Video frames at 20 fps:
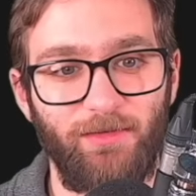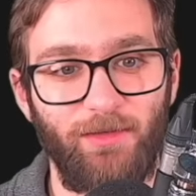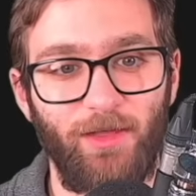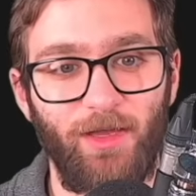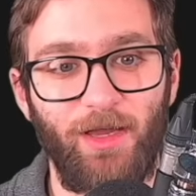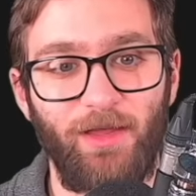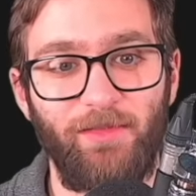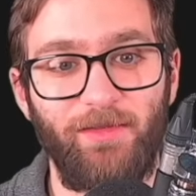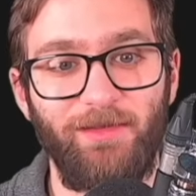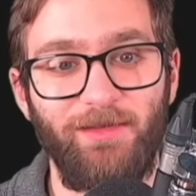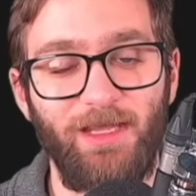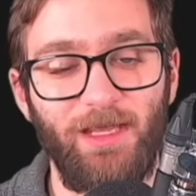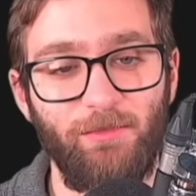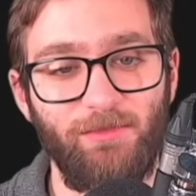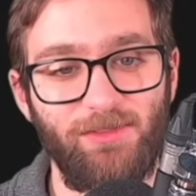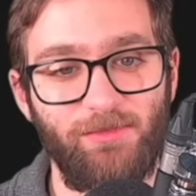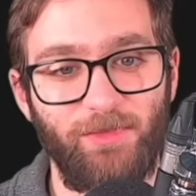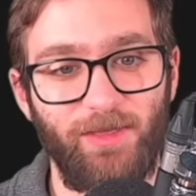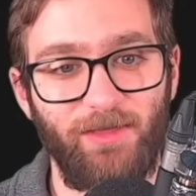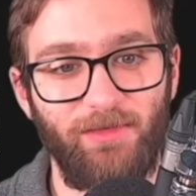the
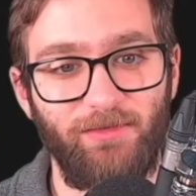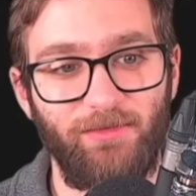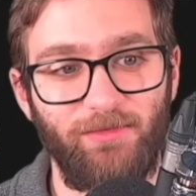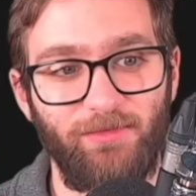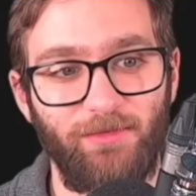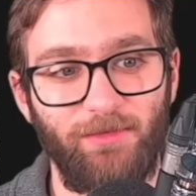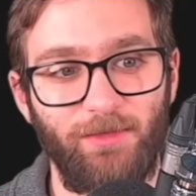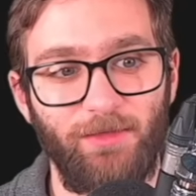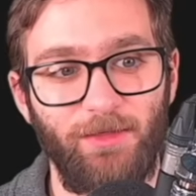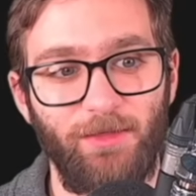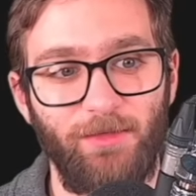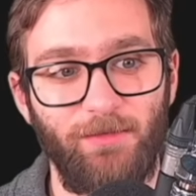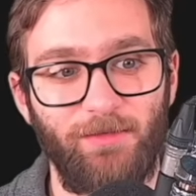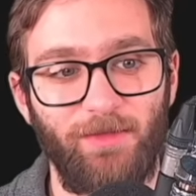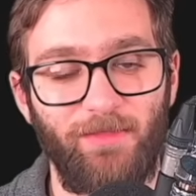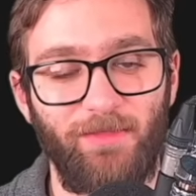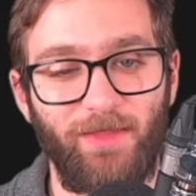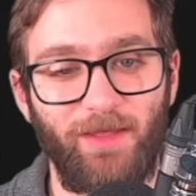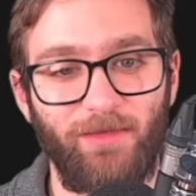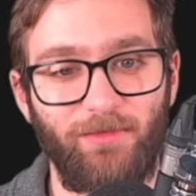namespace
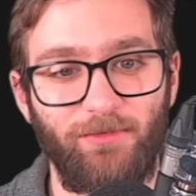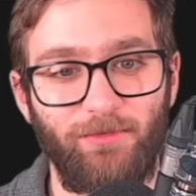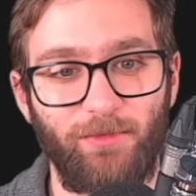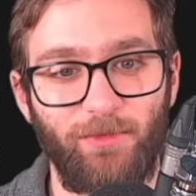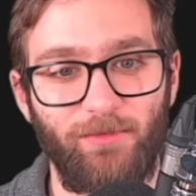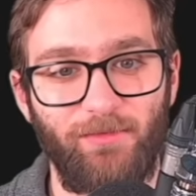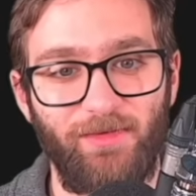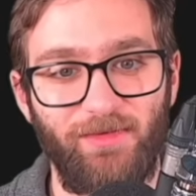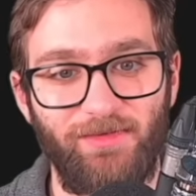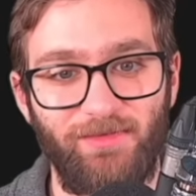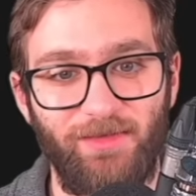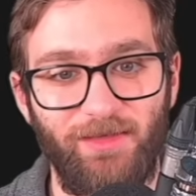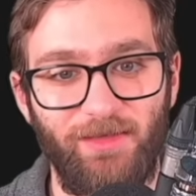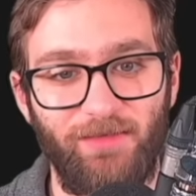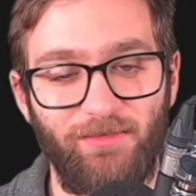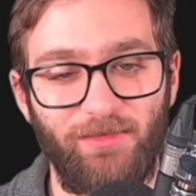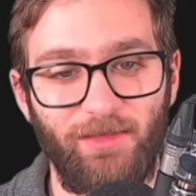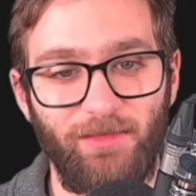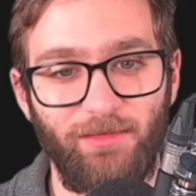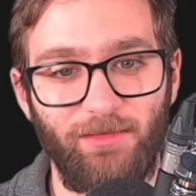that service
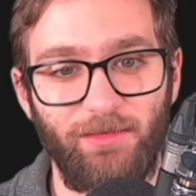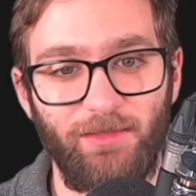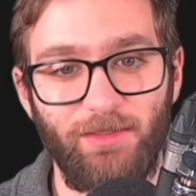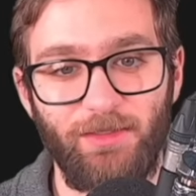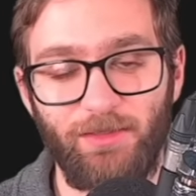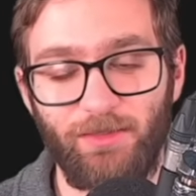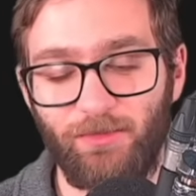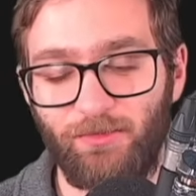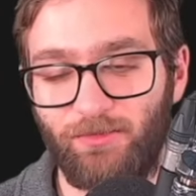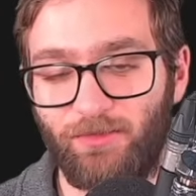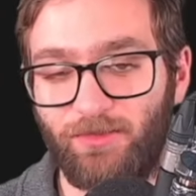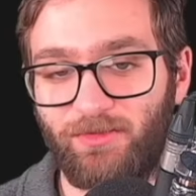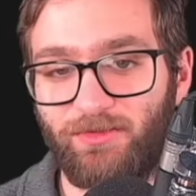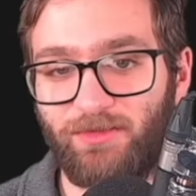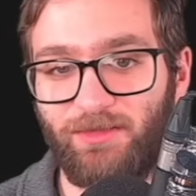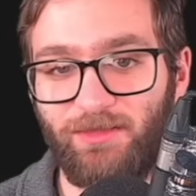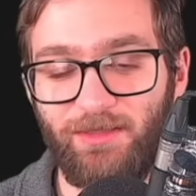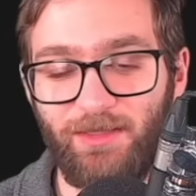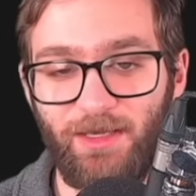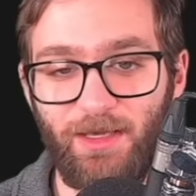is in, just
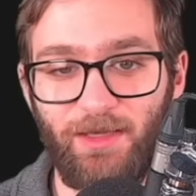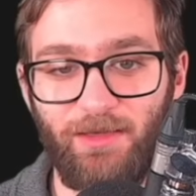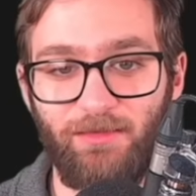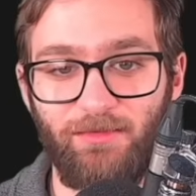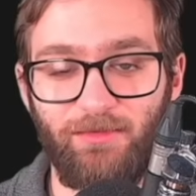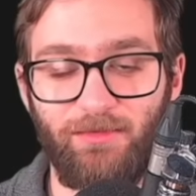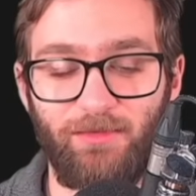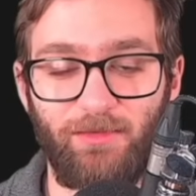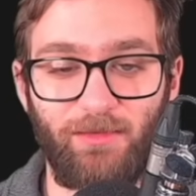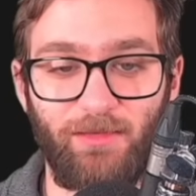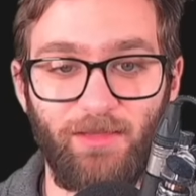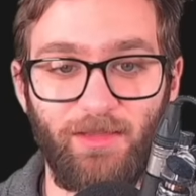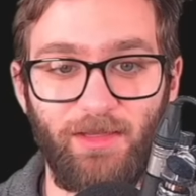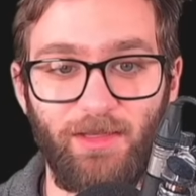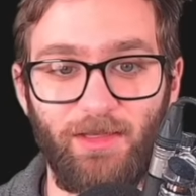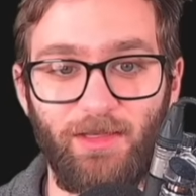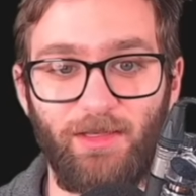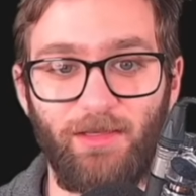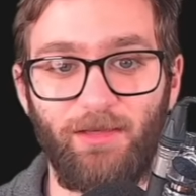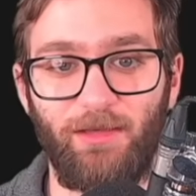in case
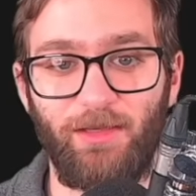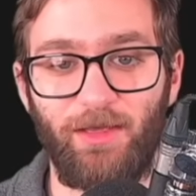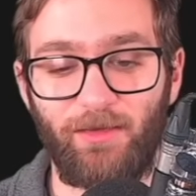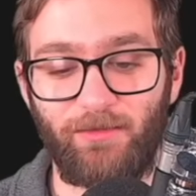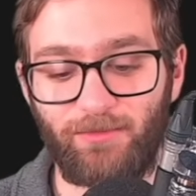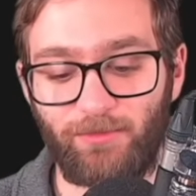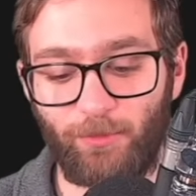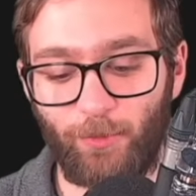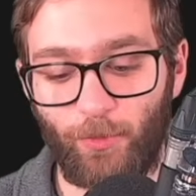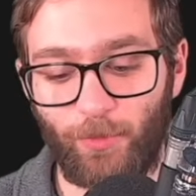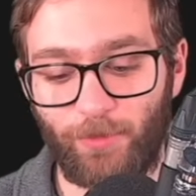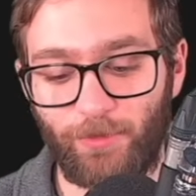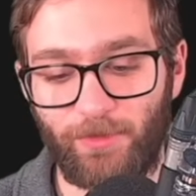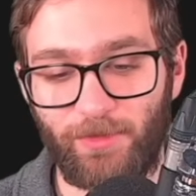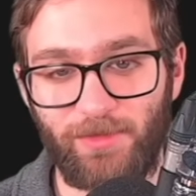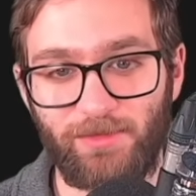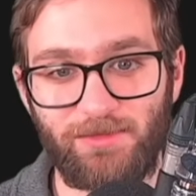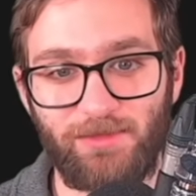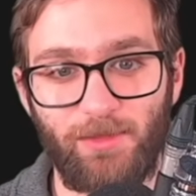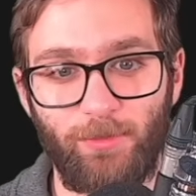the exporter
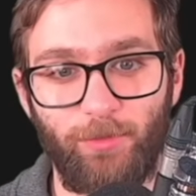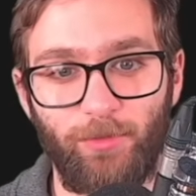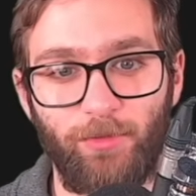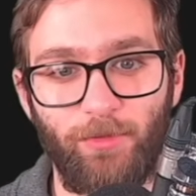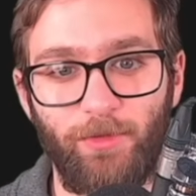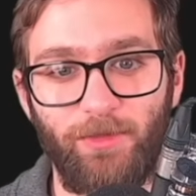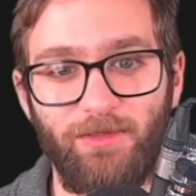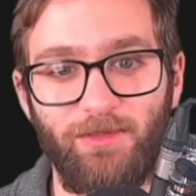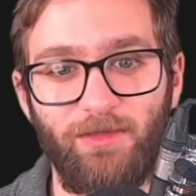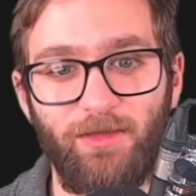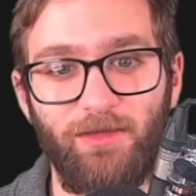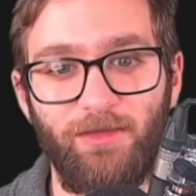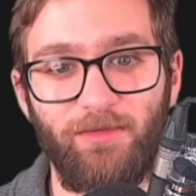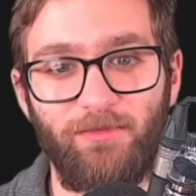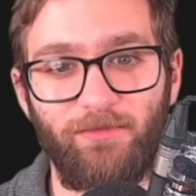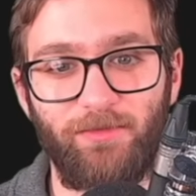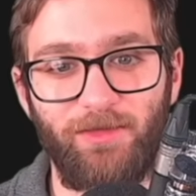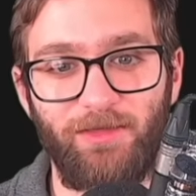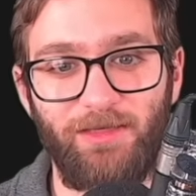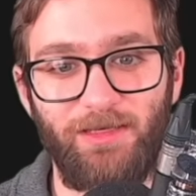is deployed in a
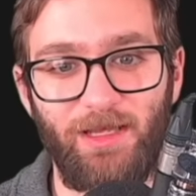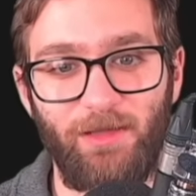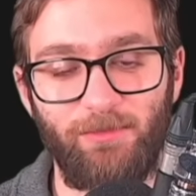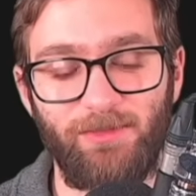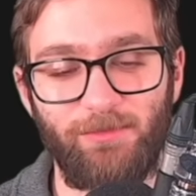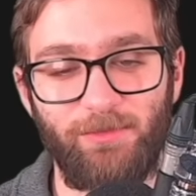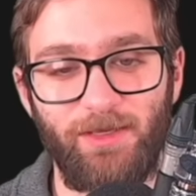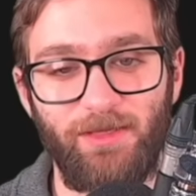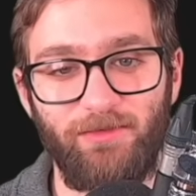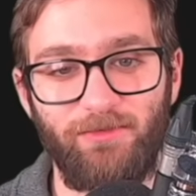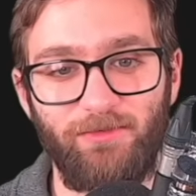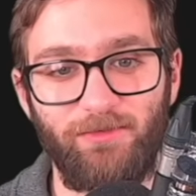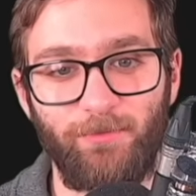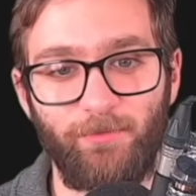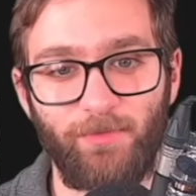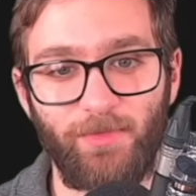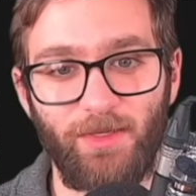different namespace.